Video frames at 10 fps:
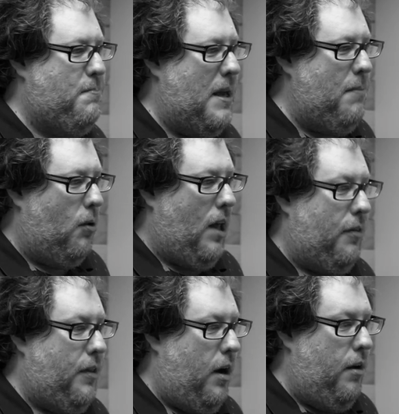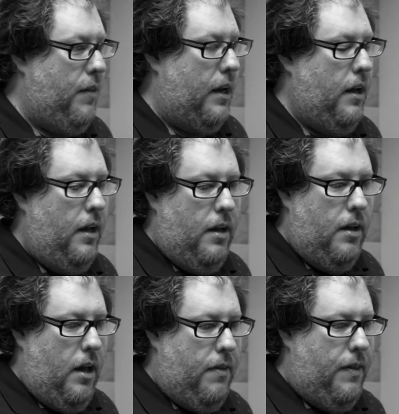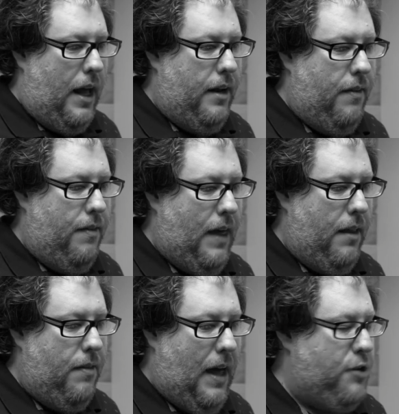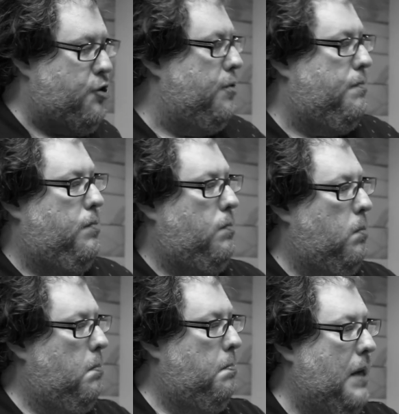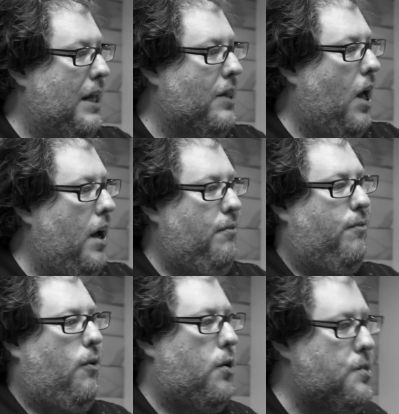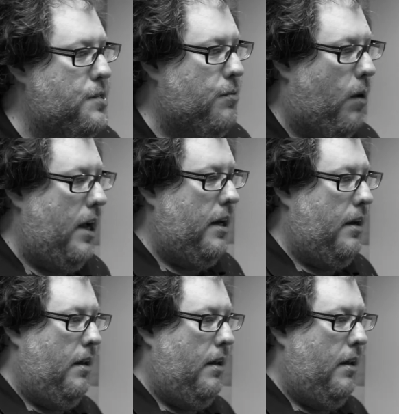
people out there that should be in line first, right?